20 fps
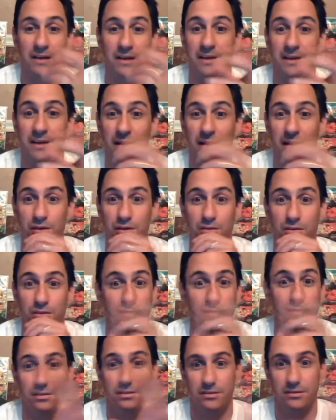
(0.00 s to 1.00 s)
out a
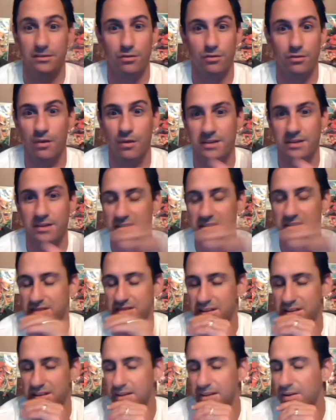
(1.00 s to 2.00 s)
crazy
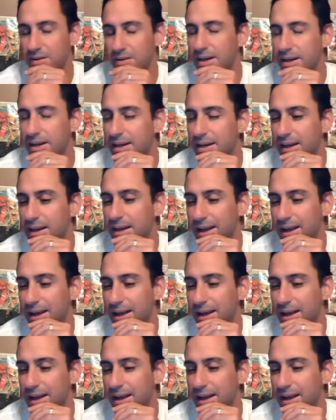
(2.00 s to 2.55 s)
secret,